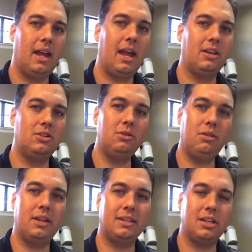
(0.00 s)
and do
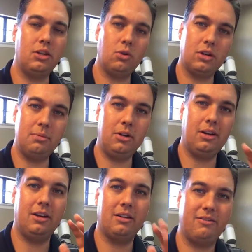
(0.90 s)
things in your
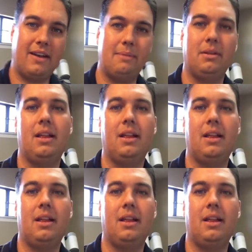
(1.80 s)
community and your family